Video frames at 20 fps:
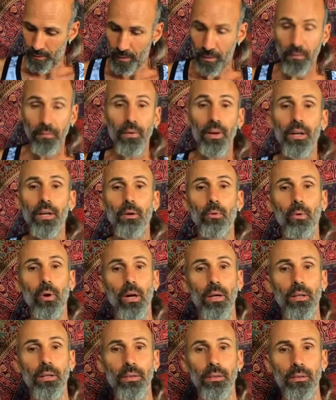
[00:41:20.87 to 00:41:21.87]
Very
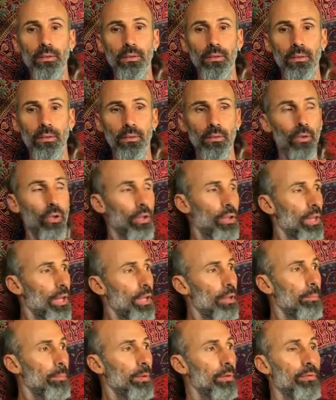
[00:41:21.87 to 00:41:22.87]
quiet. The
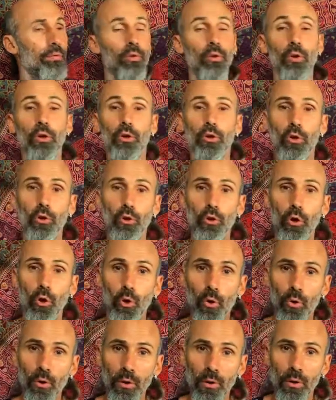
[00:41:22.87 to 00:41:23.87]
day before the
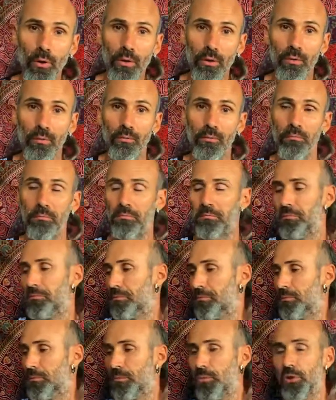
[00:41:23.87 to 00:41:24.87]
talk,
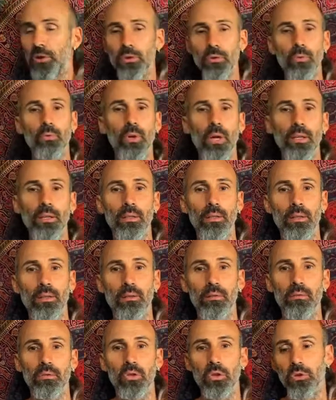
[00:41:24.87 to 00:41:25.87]
she's quiet.
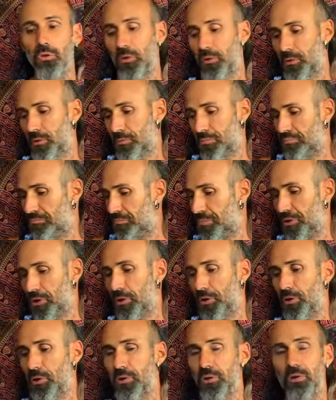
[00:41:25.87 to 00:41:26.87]
She
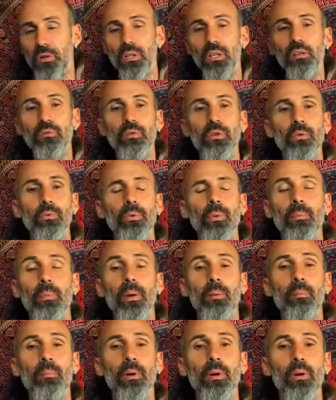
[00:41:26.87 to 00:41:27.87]
doesn't even
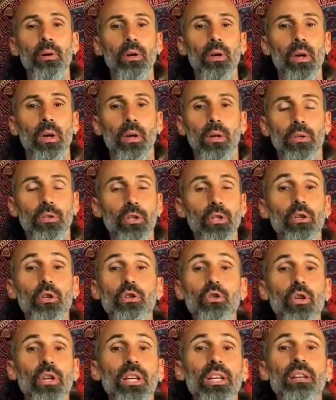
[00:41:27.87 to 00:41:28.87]
remember, she
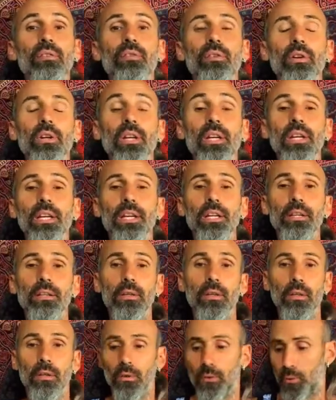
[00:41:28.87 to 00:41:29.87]
doesn't even
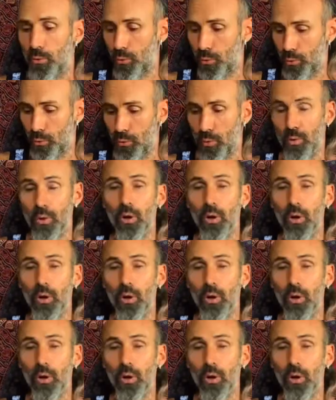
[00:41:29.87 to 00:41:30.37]
need to,